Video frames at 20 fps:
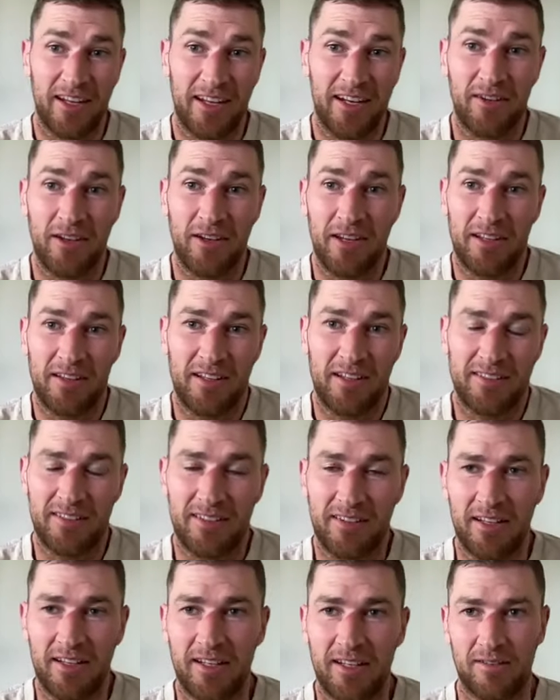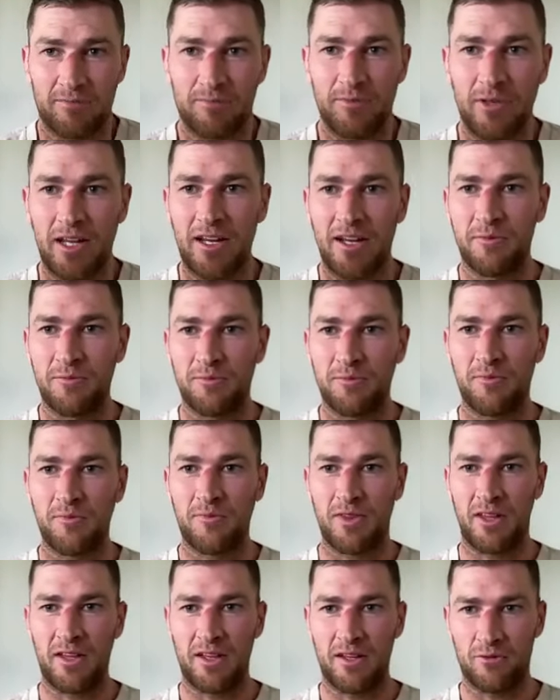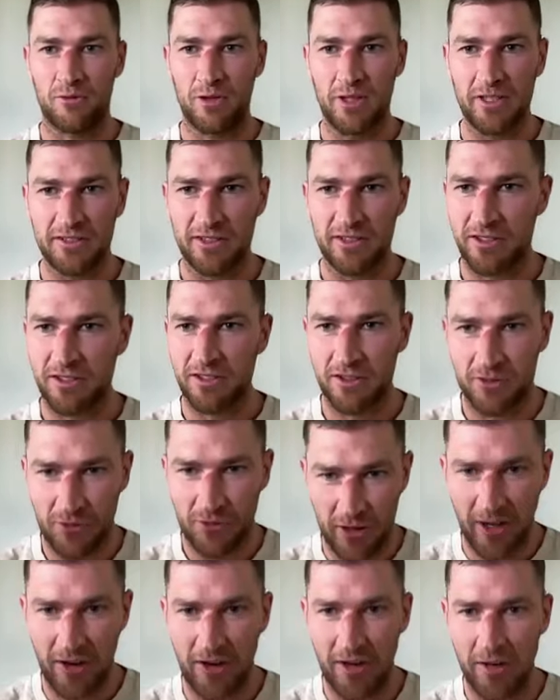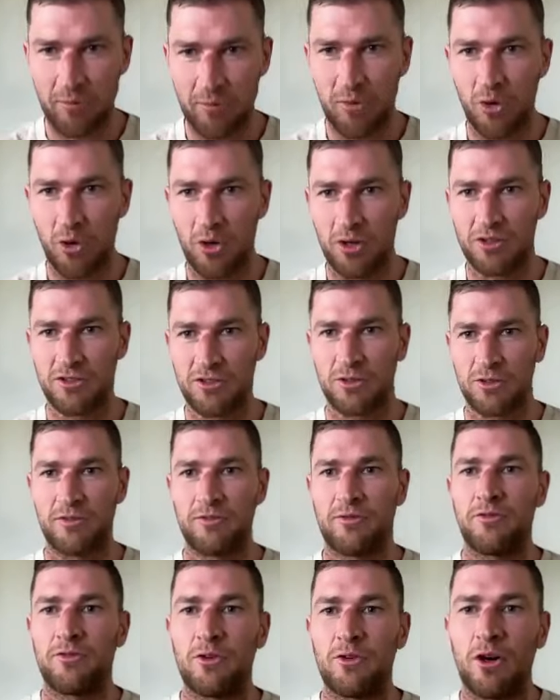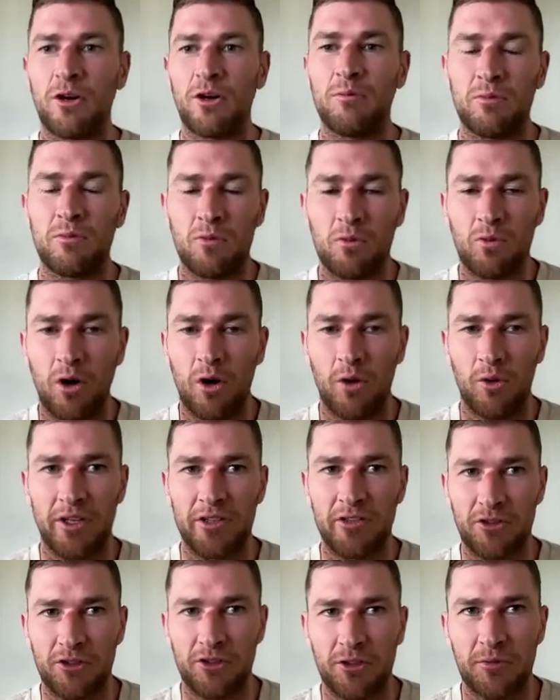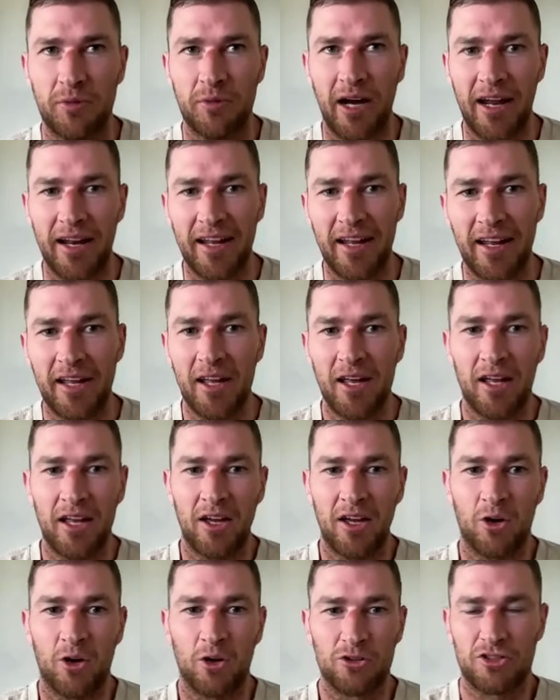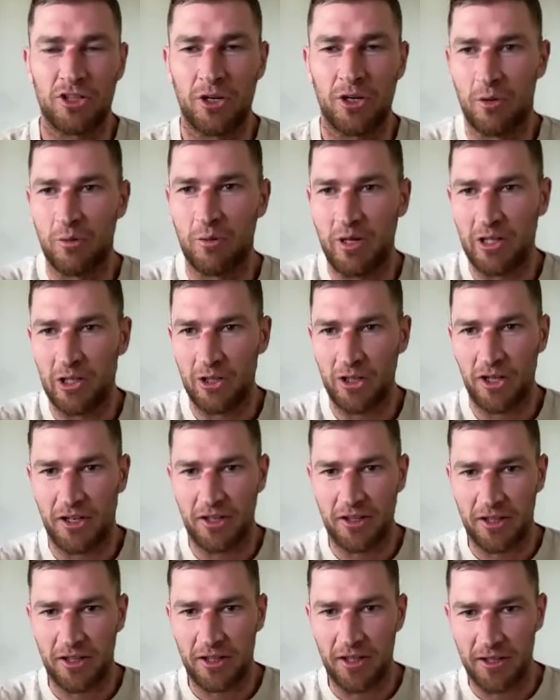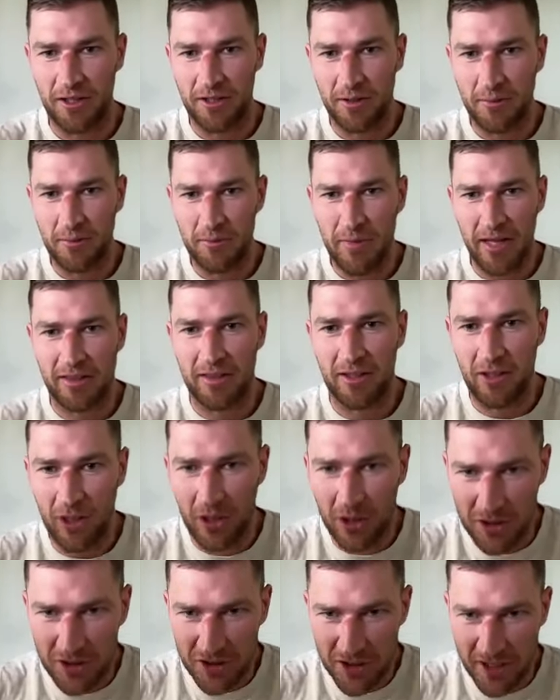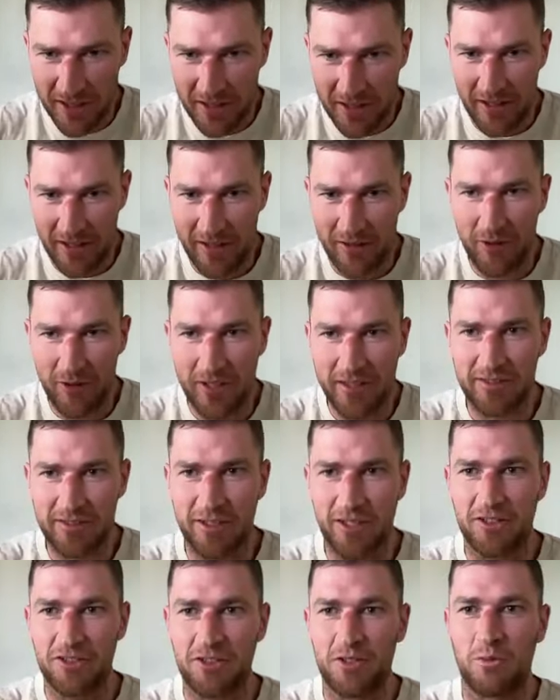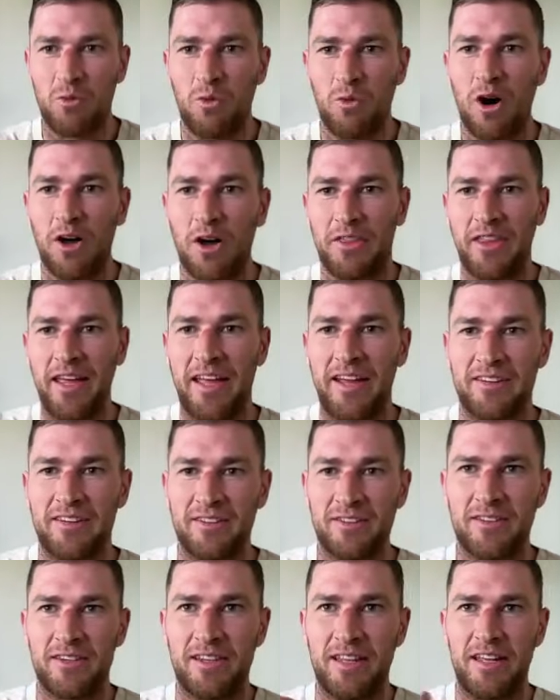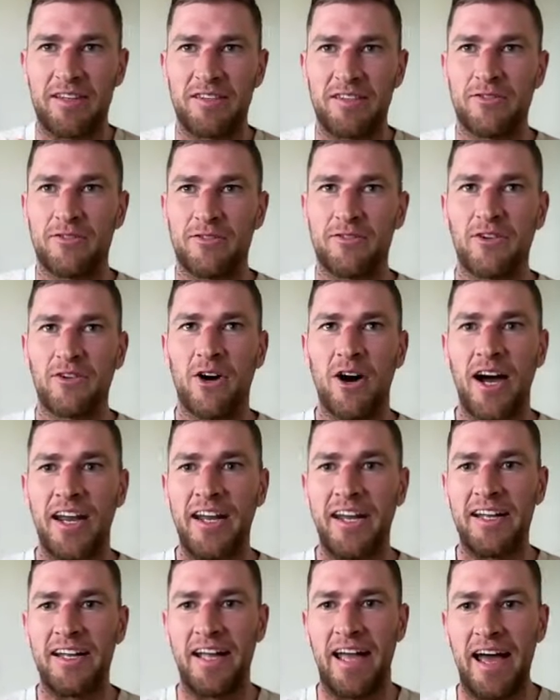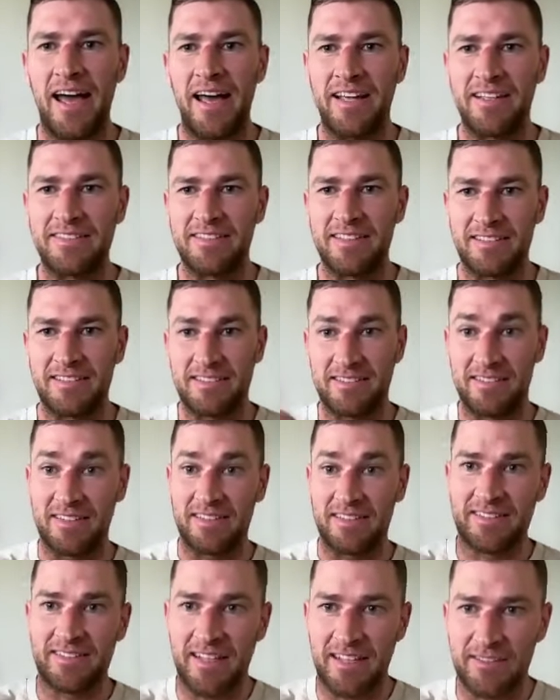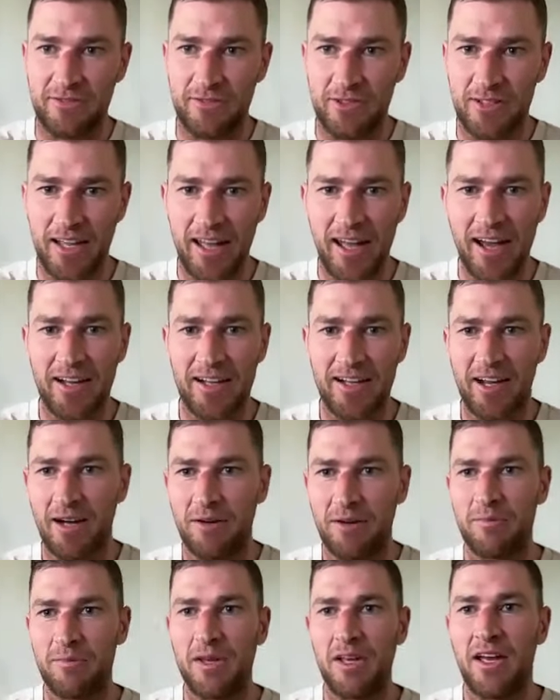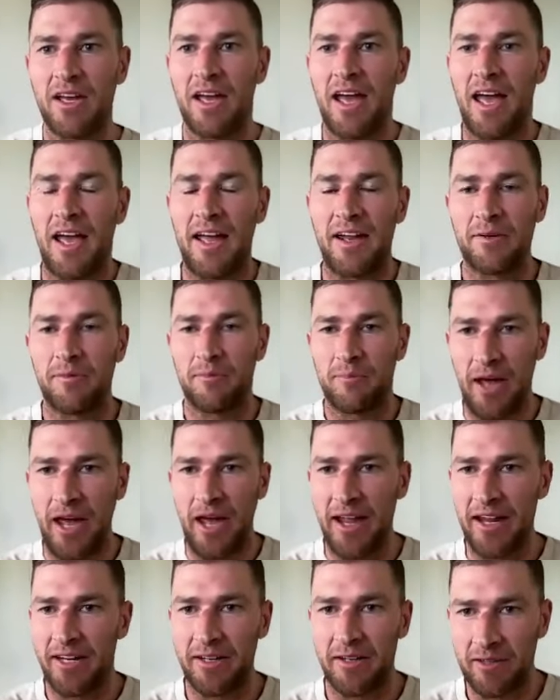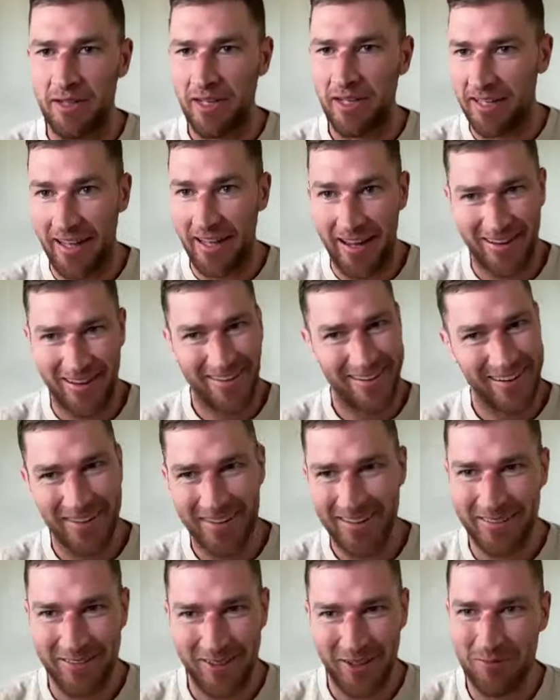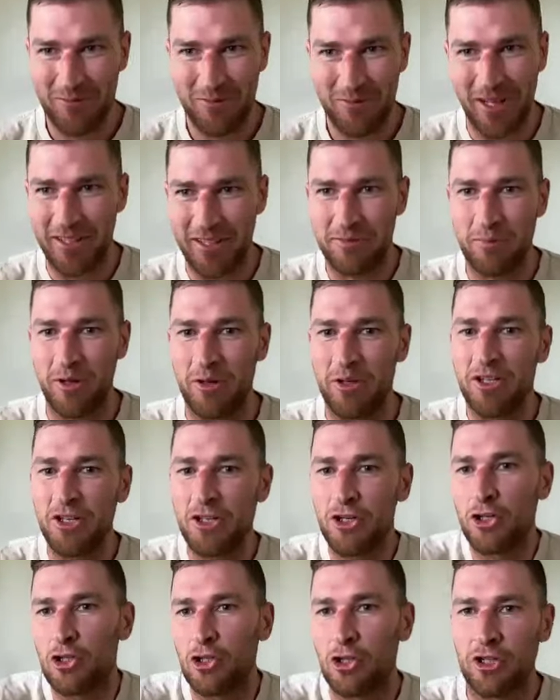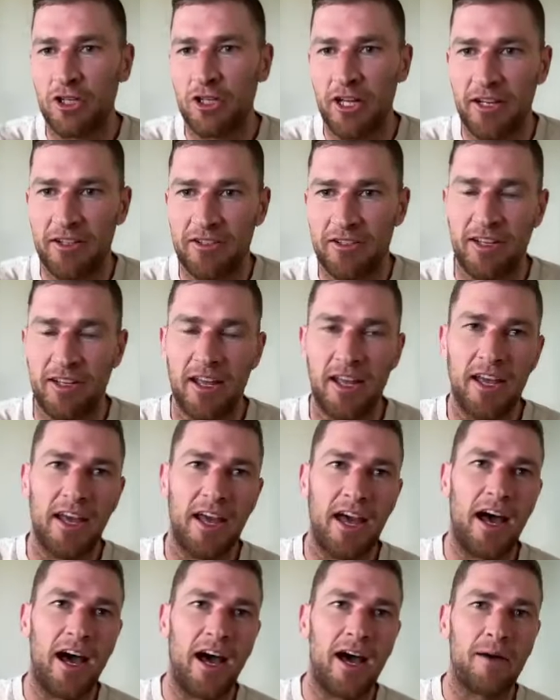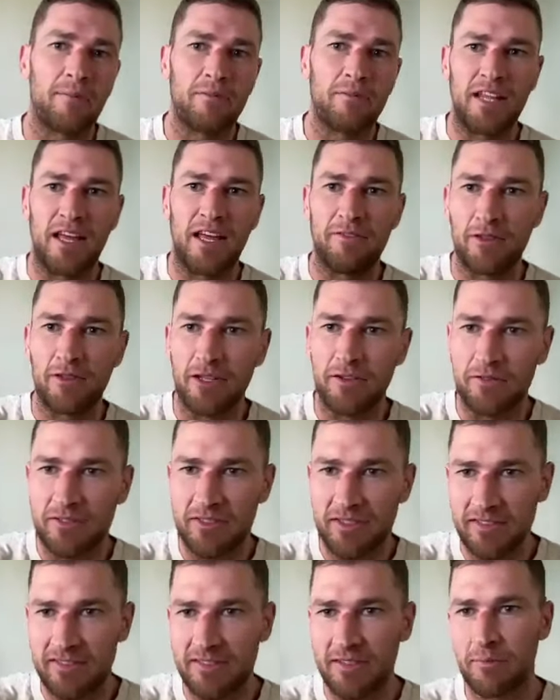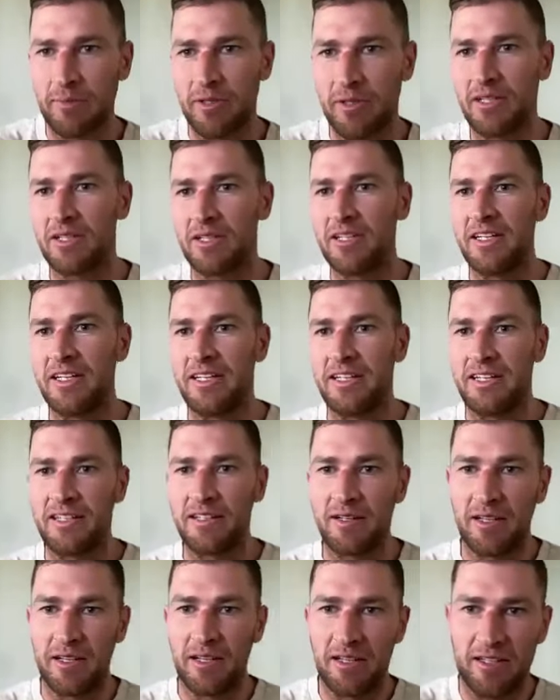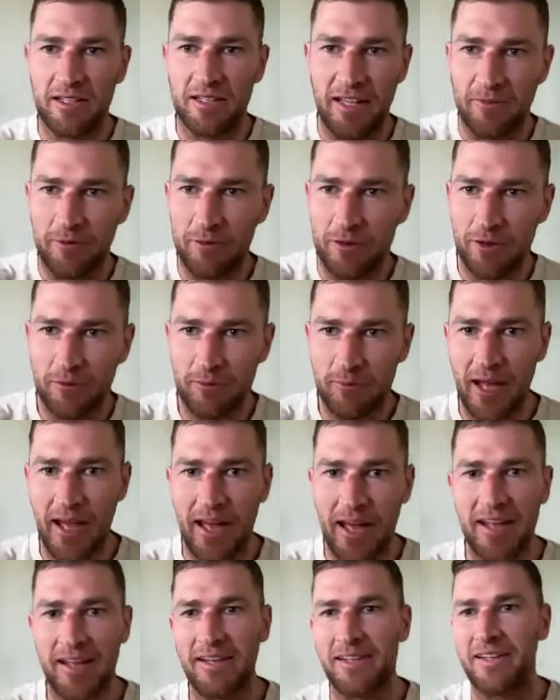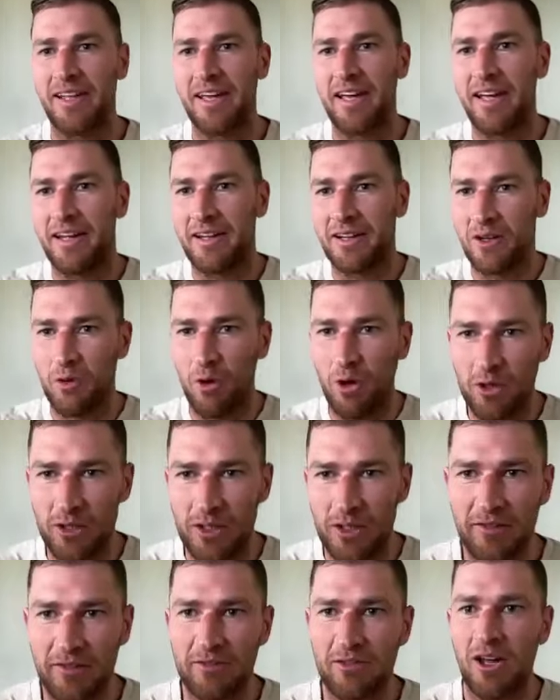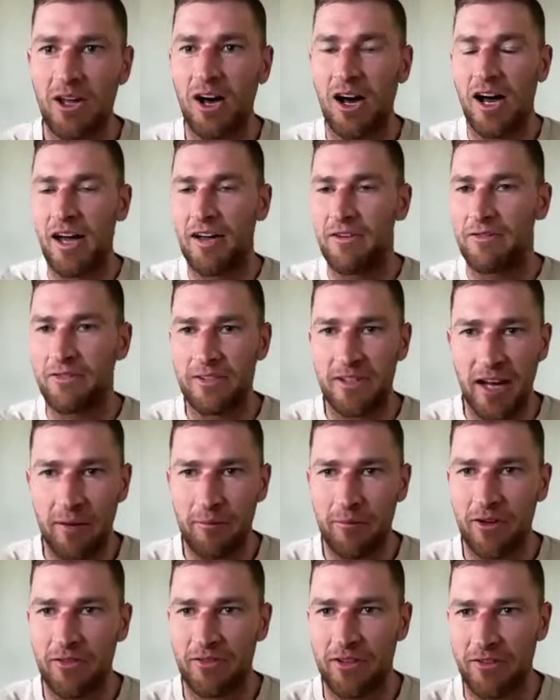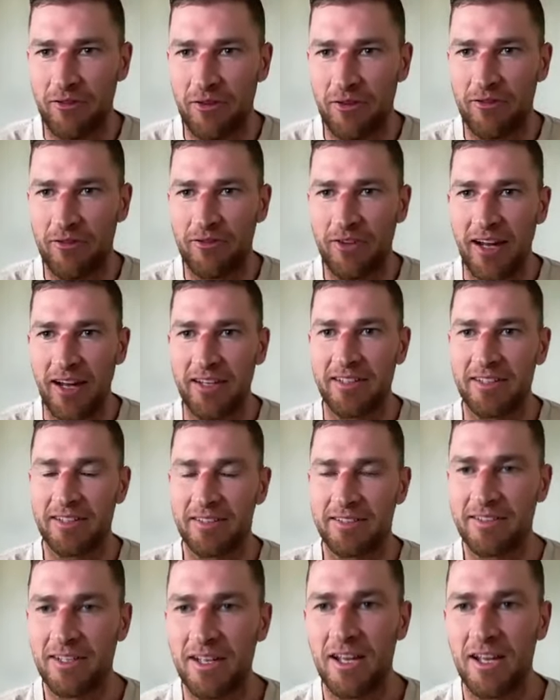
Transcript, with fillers: And it, that's the thing. Um, research is very important to inform what we do, but also when we look at the methodology in, in research and what they're they're defining as a successful outcome. And pain, again, is complex, but you could look at um, level of disability, uh, level of pain, their quality of life, a number of different factors.